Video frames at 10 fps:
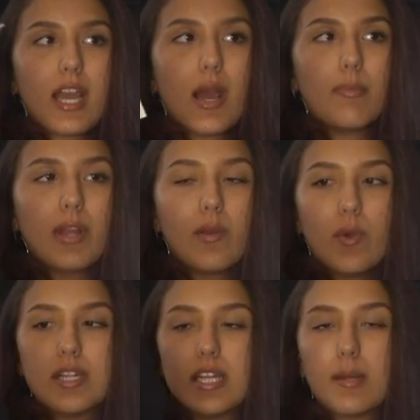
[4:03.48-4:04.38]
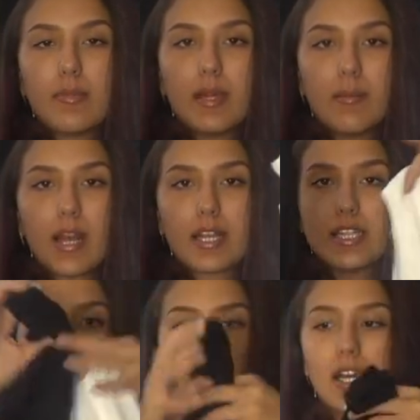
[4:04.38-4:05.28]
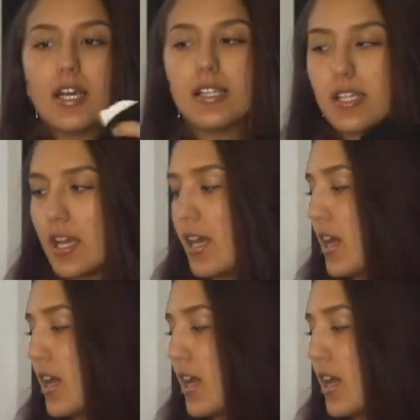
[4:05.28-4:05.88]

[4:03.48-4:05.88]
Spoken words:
get a plain white tee and a plain black tee because